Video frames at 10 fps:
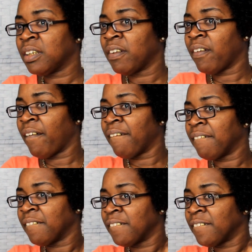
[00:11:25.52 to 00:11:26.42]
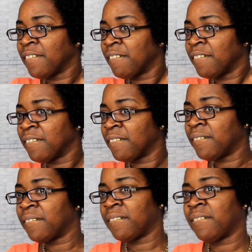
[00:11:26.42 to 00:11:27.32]

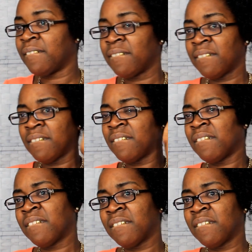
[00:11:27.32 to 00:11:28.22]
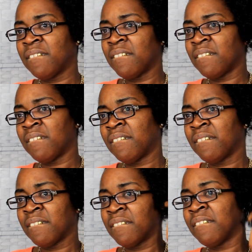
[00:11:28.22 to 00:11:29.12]

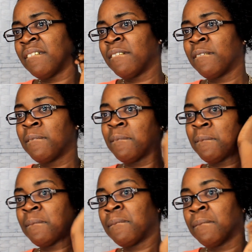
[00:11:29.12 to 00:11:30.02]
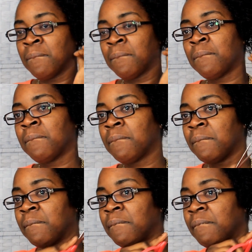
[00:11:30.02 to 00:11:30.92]

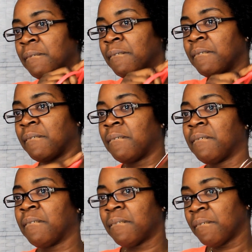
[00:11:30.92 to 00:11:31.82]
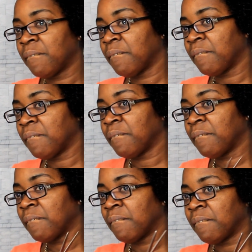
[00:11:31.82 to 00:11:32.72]

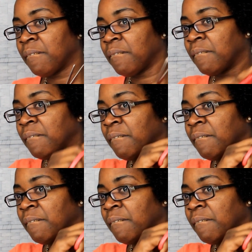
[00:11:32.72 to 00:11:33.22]
(no one is talking)